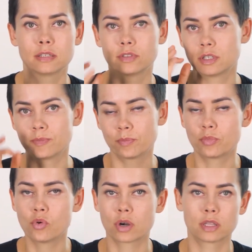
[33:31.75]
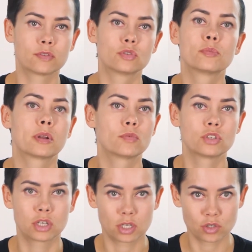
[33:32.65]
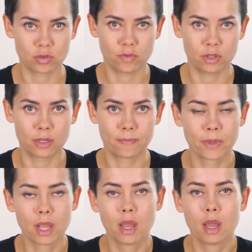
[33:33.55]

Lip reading: The skin is also clearly visible.